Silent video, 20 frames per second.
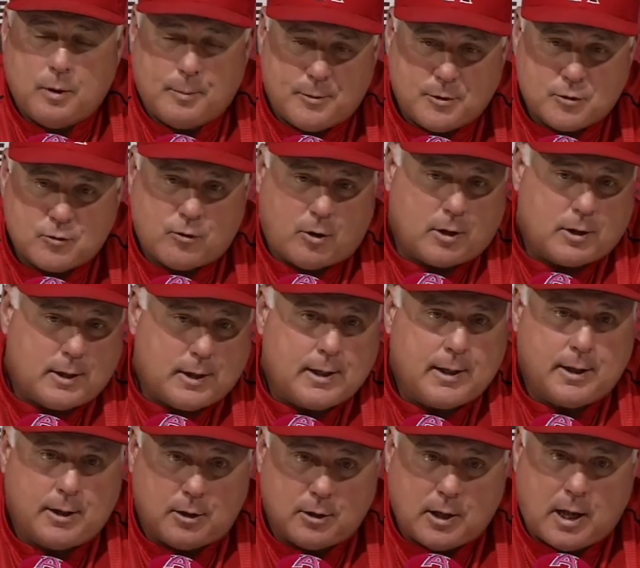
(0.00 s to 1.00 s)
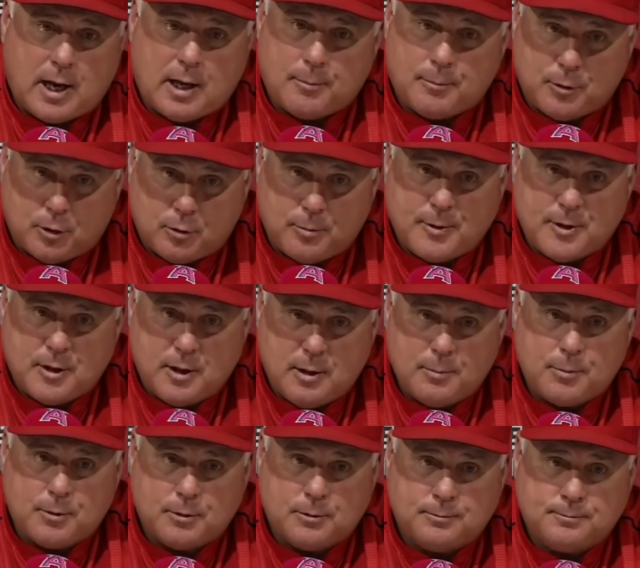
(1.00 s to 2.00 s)
been struggling to get our lineup a little bit
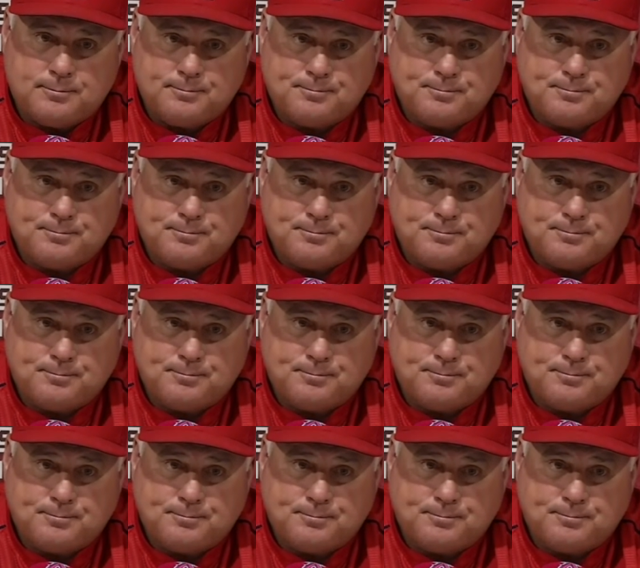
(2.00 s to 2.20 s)
deeper.